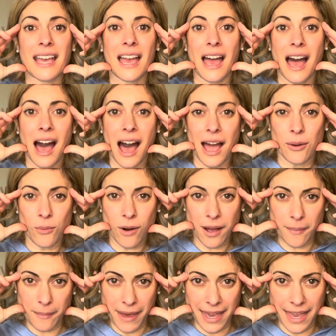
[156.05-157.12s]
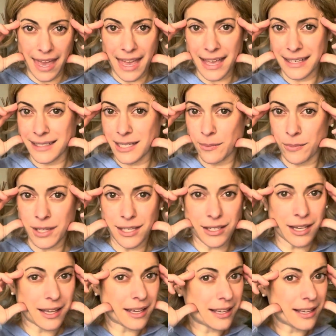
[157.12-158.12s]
I want my head to be